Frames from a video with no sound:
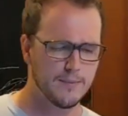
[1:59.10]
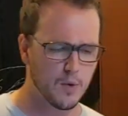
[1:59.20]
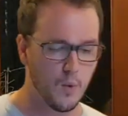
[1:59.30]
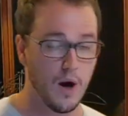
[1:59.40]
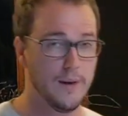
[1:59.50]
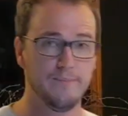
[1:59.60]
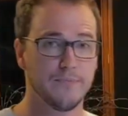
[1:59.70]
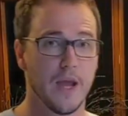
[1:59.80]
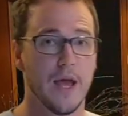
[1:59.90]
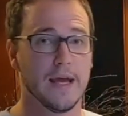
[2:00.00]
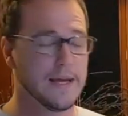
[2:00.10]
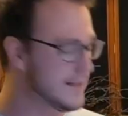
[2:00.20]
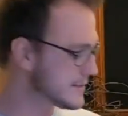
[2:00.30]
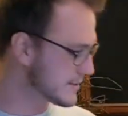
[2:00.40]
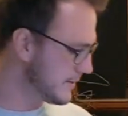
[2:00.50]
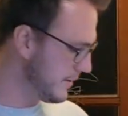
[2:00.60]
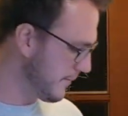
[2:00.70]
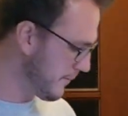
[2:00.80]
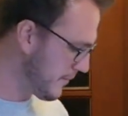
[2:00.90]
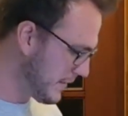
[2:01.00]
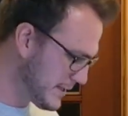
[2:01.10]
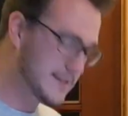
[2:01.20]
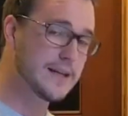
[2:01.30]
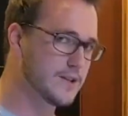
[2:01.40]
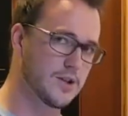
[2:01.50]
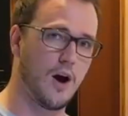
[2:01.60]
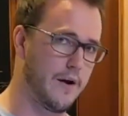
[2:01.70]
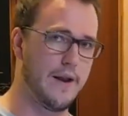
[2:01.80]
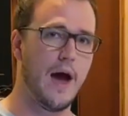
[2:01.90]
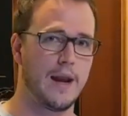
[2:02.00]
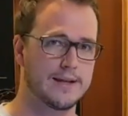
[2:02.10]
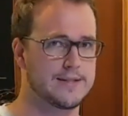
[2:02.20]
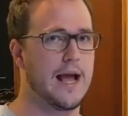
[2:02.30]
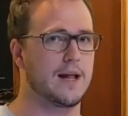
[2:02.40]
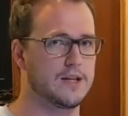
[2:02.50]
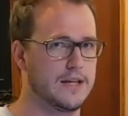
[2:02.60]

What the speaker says: one is these things are not exactly